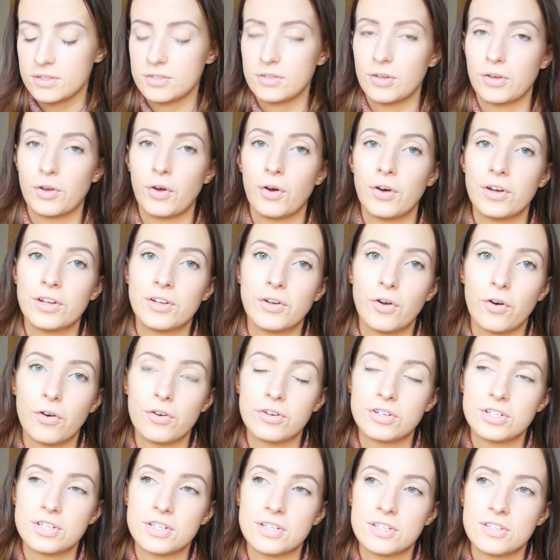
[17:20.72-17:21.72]
So I got an
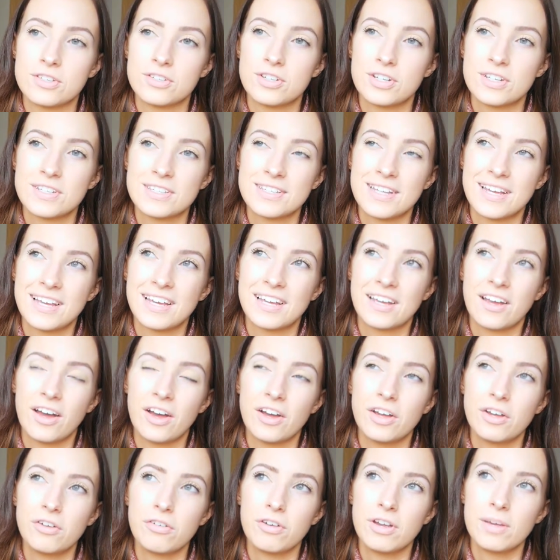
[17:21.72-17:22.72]
Origins ginseng
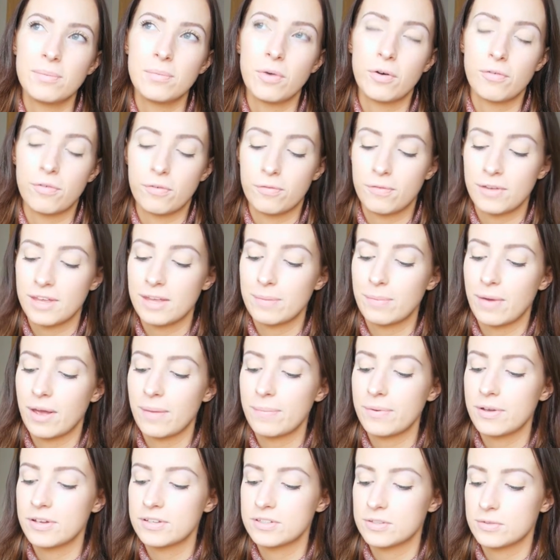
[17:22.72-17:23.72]
eye cream off of
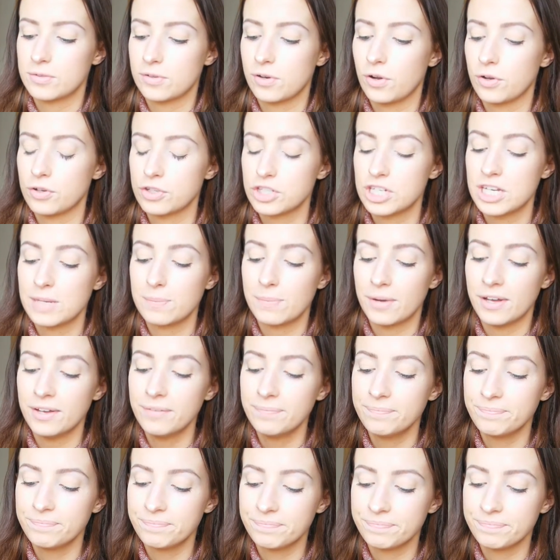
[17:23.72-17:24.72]
eBay because it's a lot cheaper.